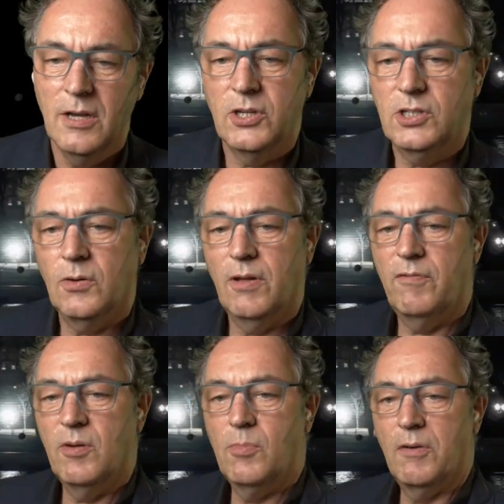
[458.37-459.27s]
show you a
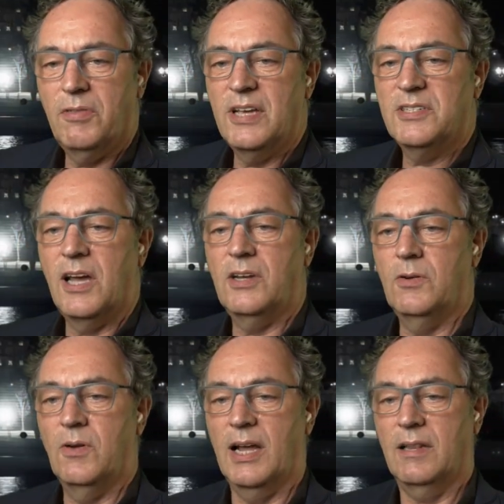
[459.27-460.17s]
few more things that I
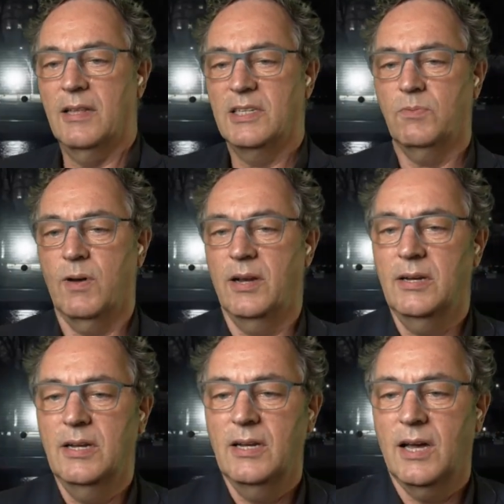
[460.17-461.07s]
do, like this one
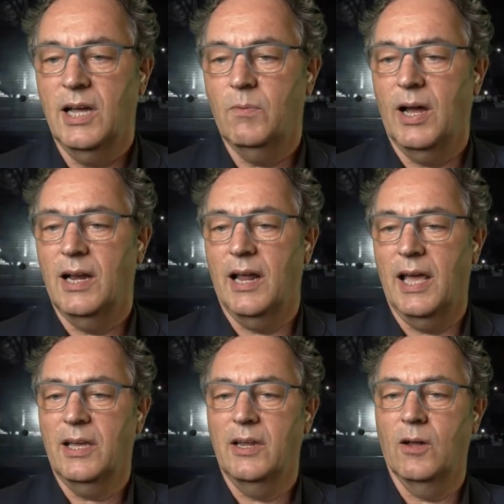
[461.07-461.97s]
I quite
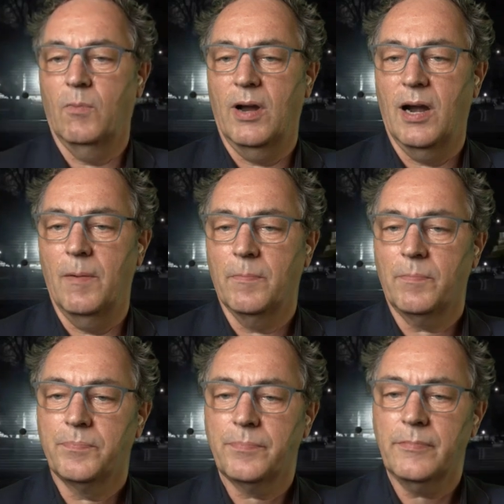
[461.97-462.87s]
like, you know, where
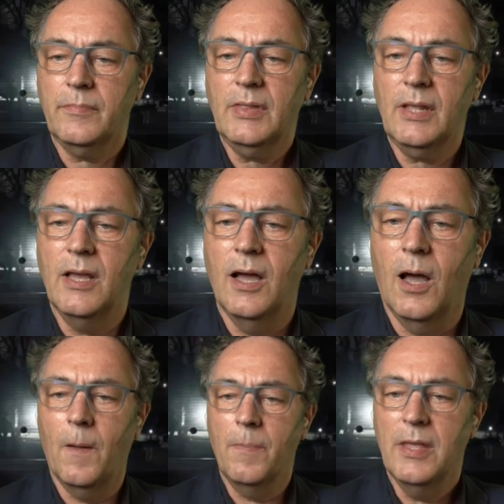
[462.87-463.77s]

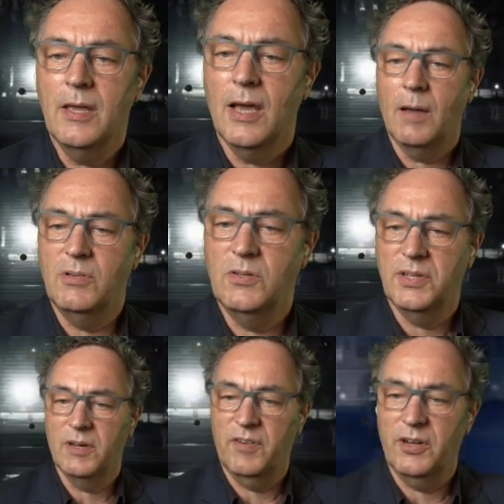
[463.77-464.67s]
I'm
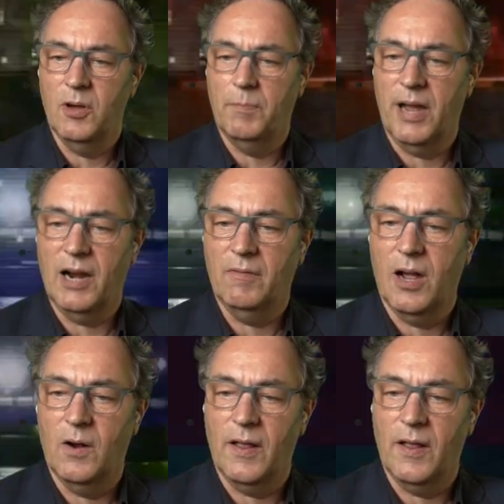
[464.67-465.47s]
using a video background, and